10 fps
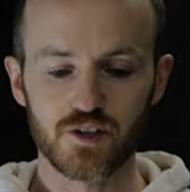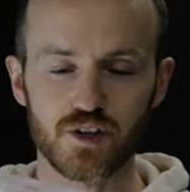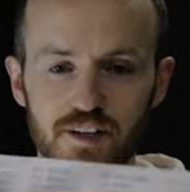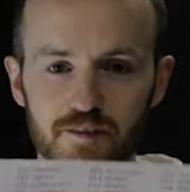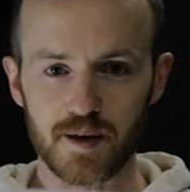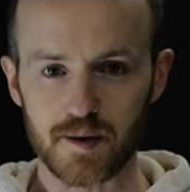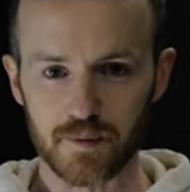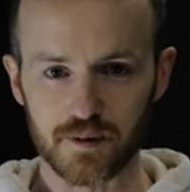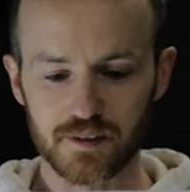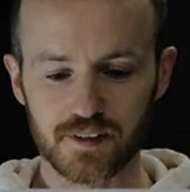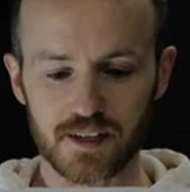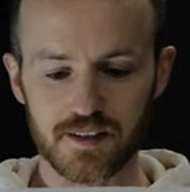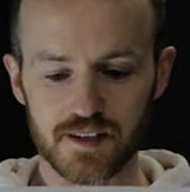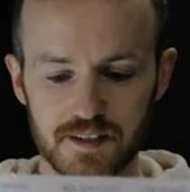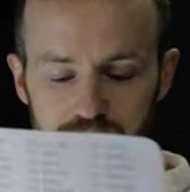sheet of paper like
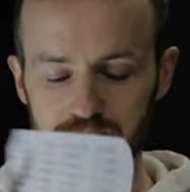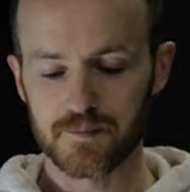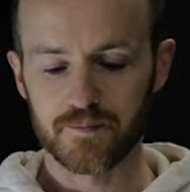this.